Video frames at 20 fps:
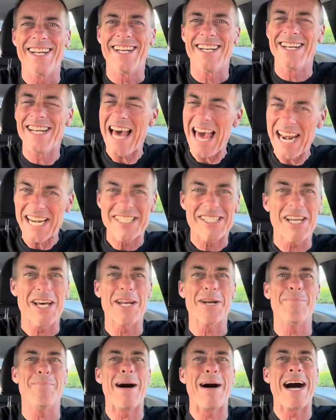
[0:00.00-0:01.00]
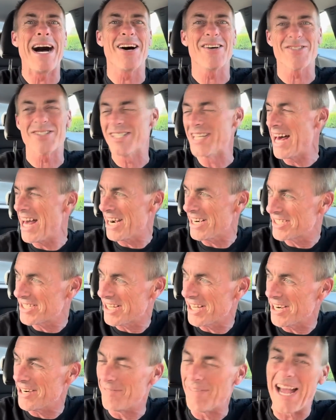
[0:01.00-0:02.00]
Not a ton of miles, not a
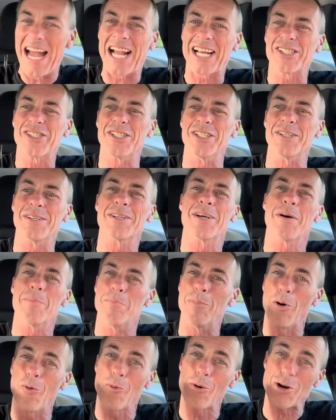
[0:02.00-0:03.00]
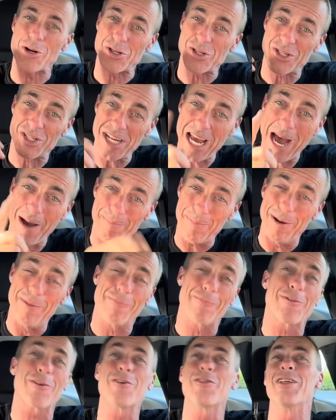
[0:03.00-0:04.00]
ton of action, but we're stopping
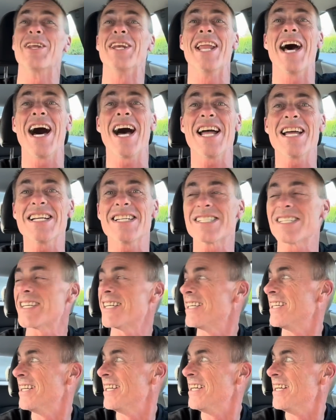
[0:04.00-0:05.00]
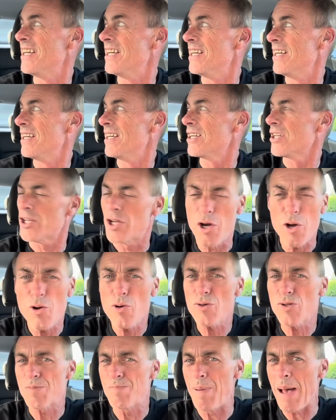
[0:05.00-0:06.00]
for the night.
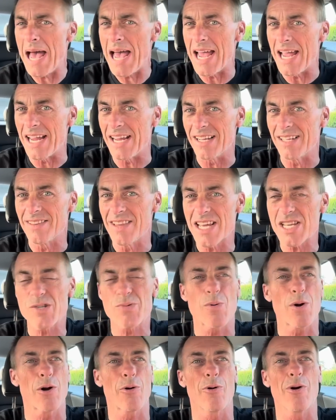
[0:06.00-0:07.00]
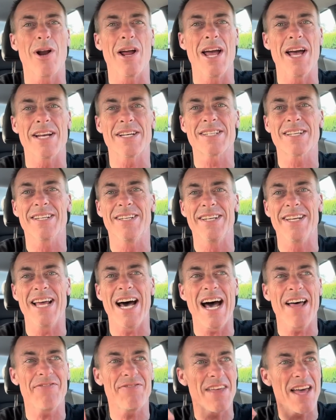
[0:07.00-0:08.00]
Coos Bay, that's where we're at.
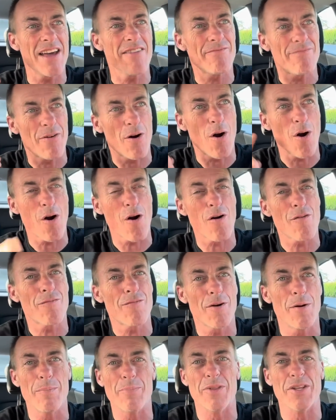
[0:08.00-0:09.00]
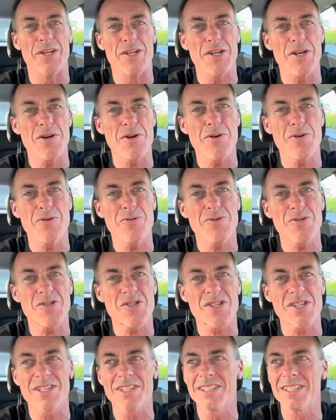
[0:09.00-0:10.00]
Not that far from the
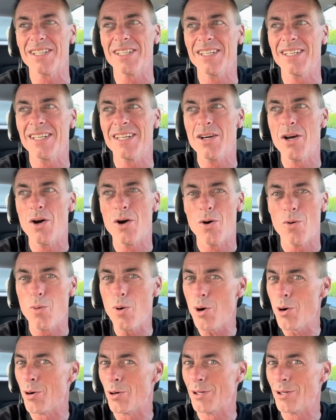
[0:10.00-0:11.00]
dunes. Woo!